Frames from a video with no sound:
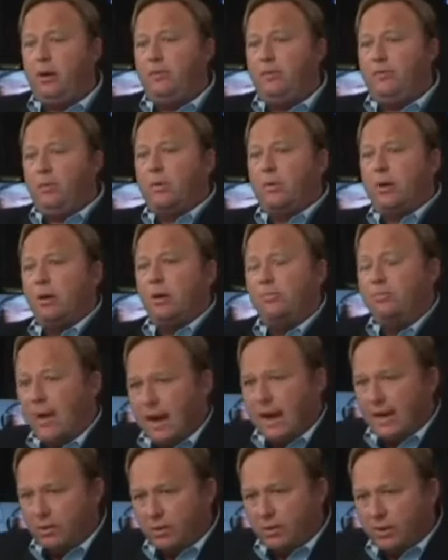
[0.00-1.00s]
And if you go
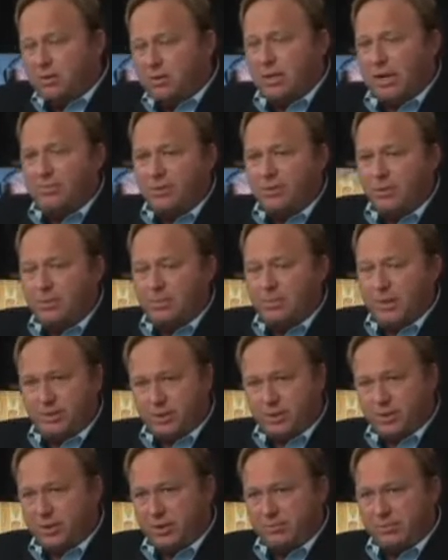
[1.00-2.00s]
back, the reason I'm
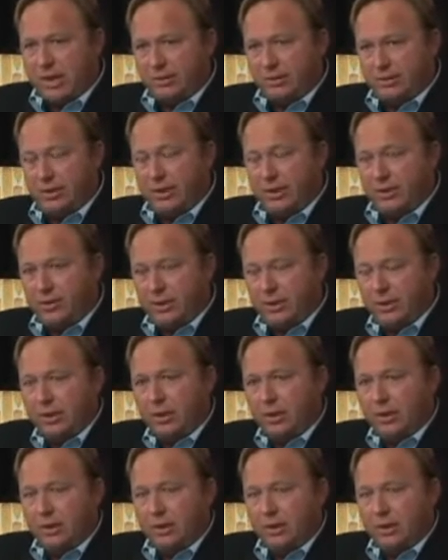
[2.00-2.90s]
suspicious about this